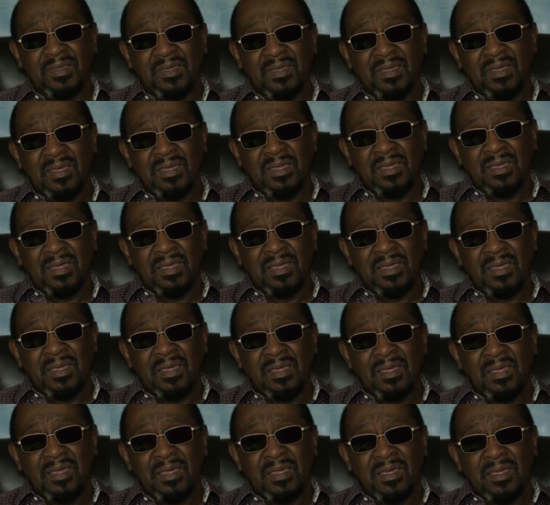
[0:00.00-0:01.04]

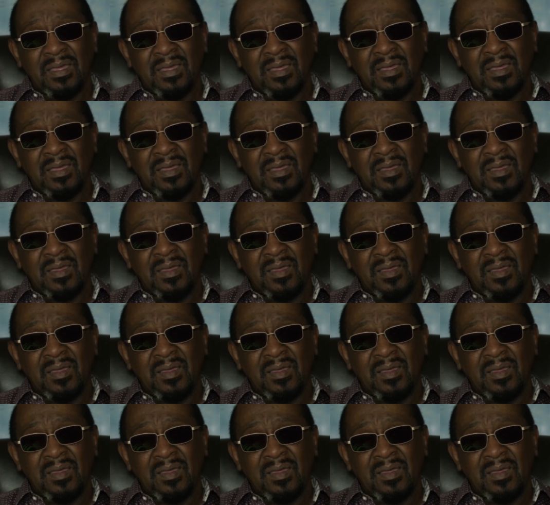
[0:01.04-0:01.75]
Nobody speaks.